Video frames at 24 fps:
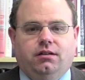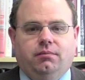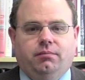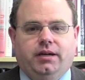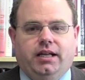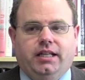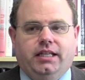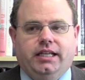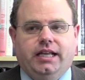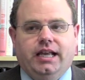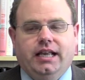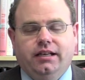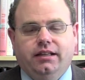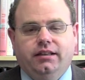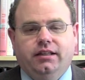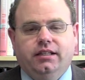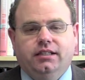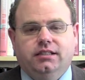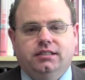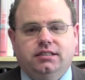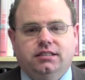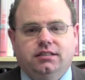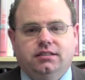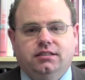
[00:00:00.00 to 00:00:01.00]
By the end of
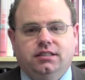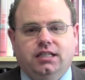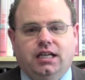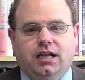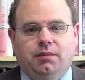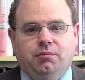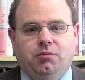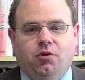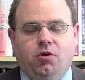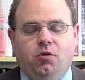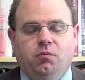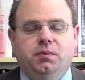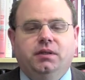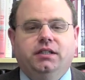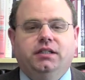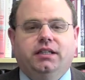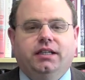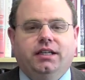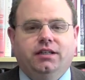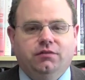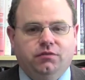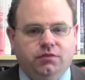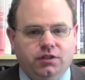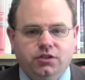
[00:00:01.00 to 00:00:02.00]
this, I'm hoping to
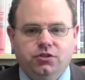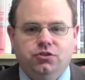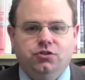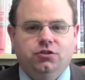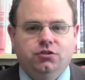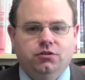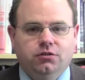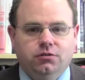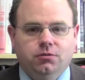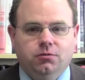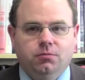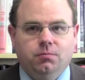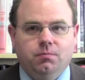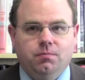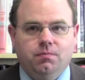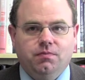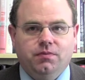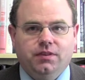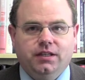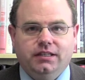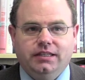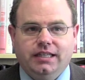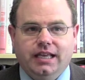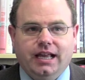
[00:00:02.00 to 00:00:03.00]
convince you
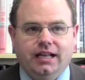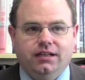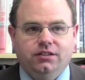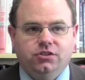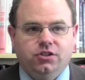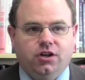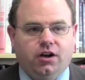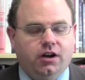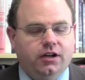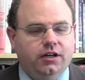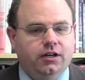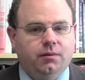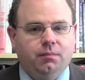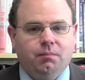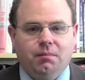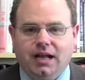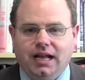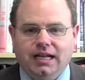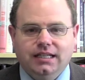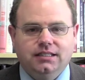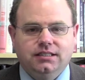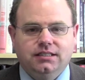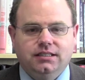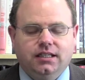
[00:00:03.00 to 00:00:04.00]
that that entire
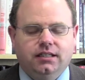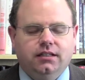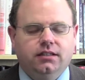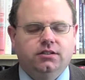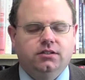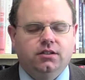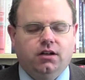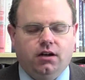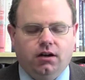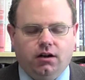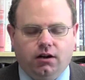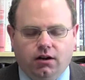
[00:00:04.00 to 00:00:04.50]
mindset is